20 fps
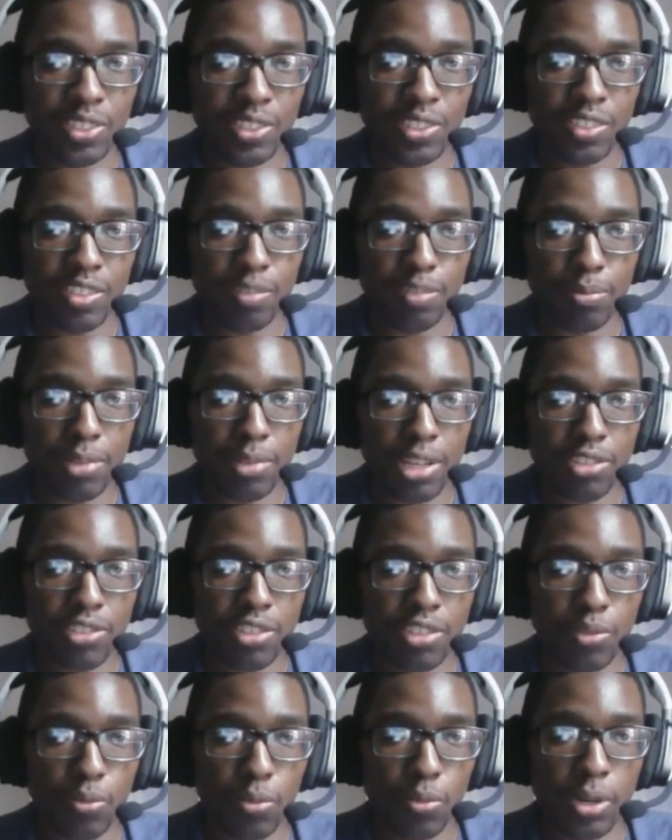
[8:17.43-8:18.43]
Smash
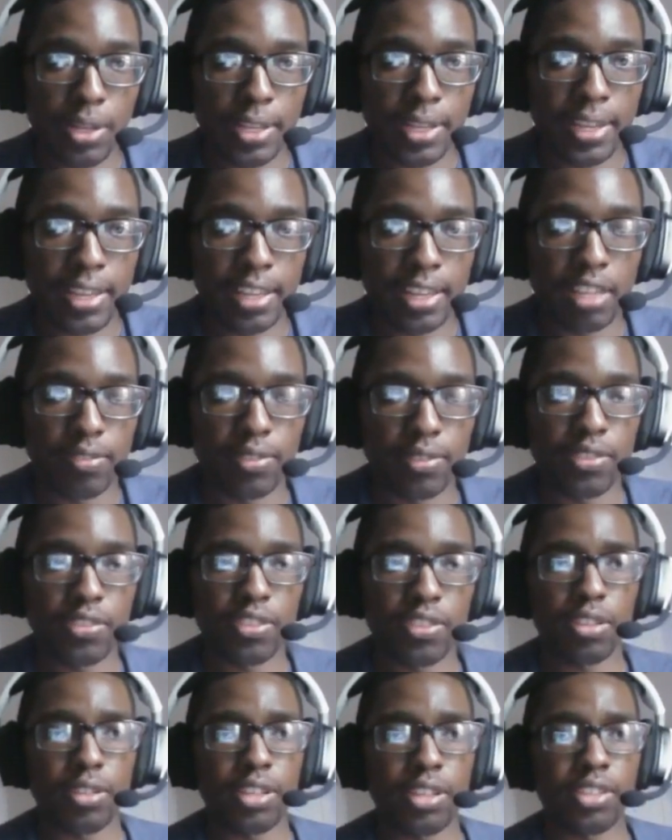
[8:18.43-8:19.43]
is one heck of a
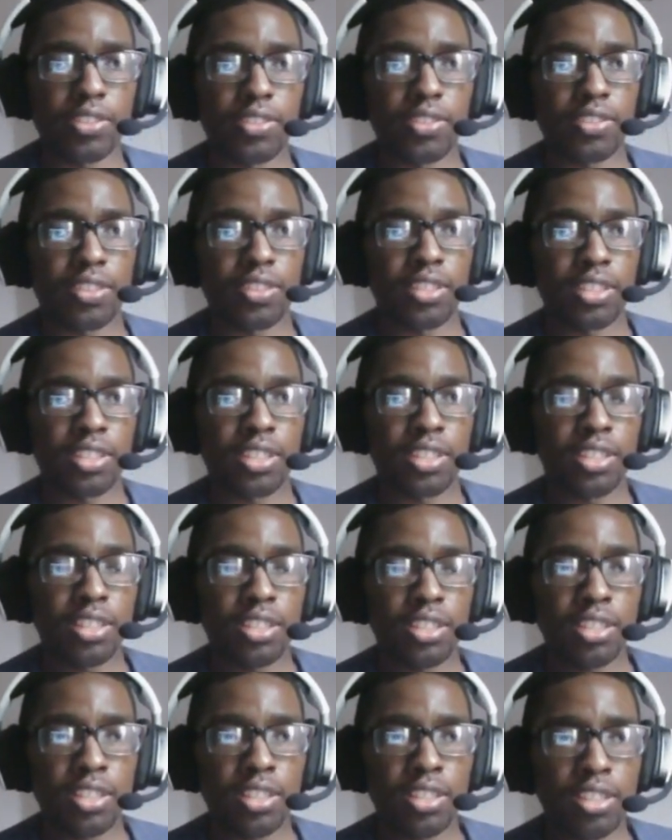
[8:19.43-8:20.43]
series.
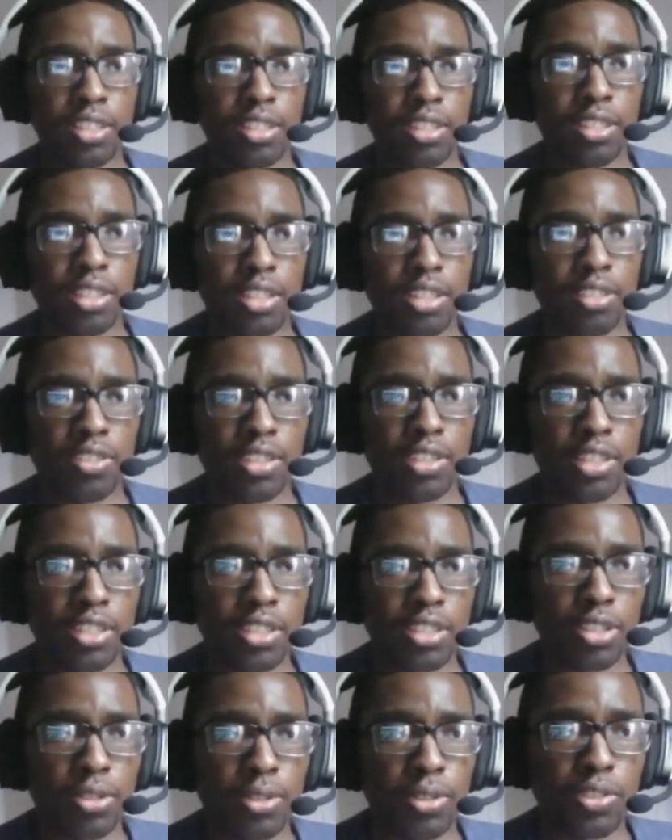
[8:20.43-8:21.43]

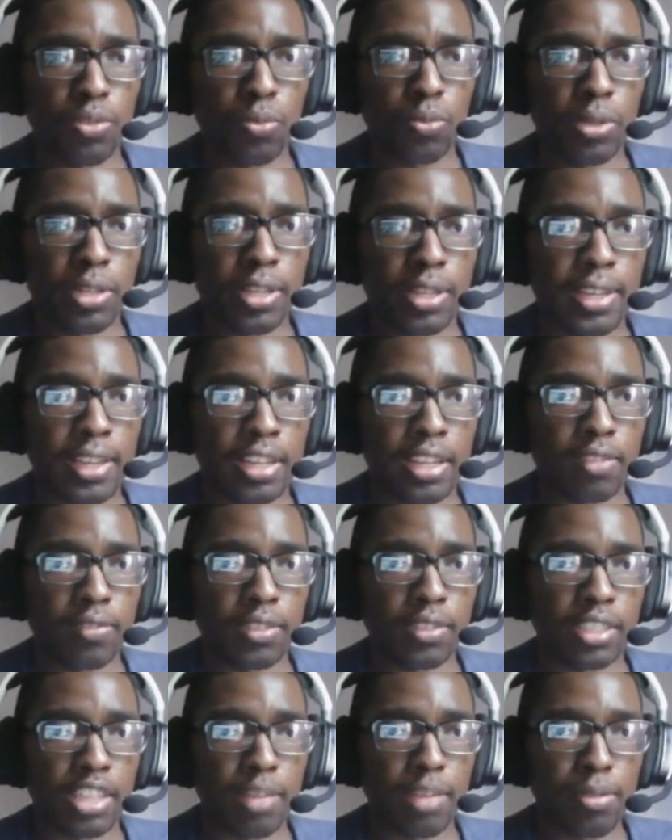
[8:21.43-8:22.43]
Nintendo is one heck of
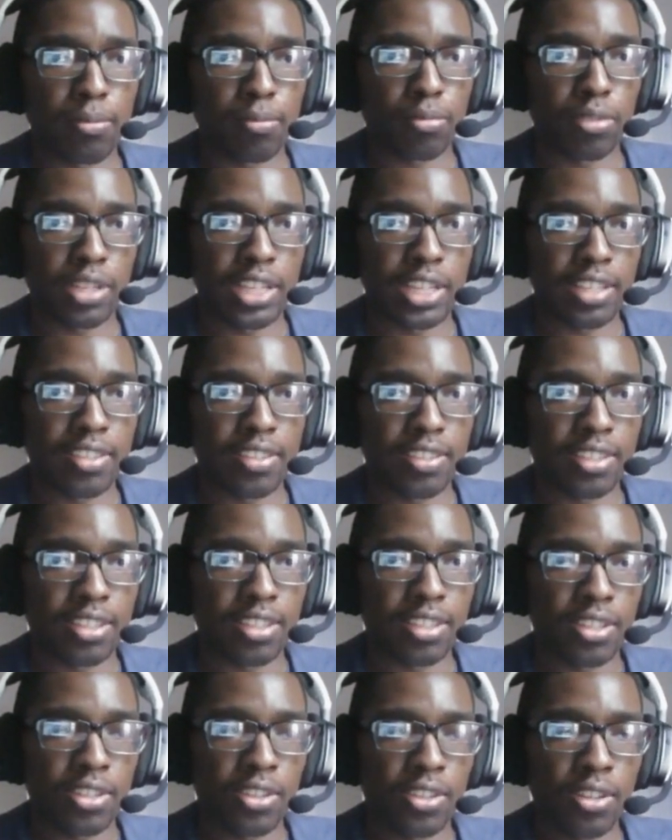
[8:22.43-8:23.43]
a gaming brand.
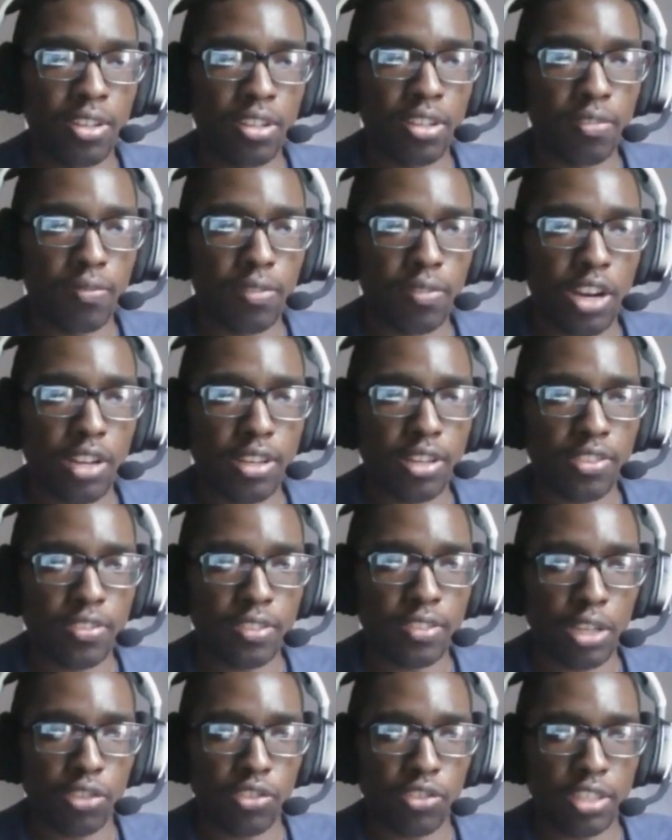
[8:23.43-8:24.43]
A very
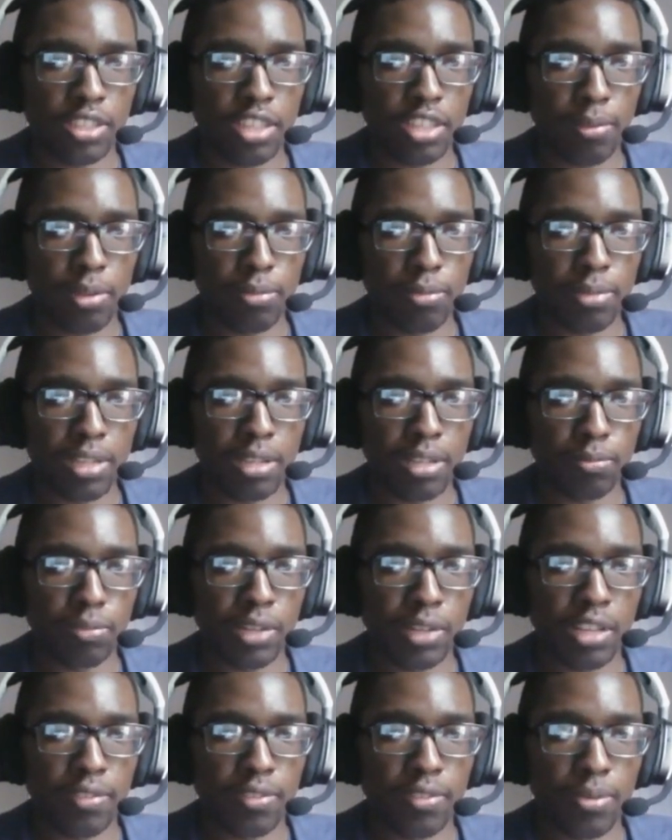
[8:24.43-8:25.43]
nostalgic gaming
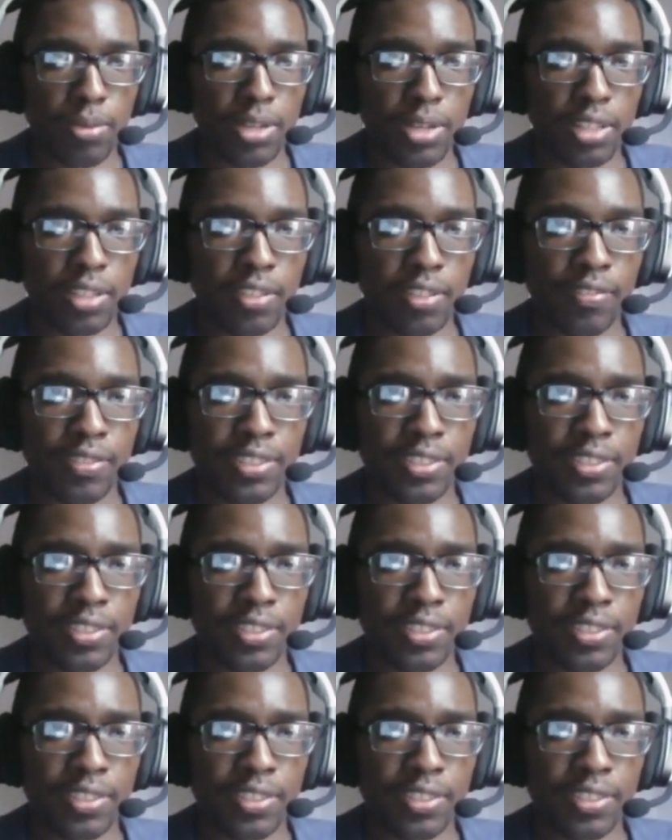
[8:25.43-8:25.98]
brand, if you will.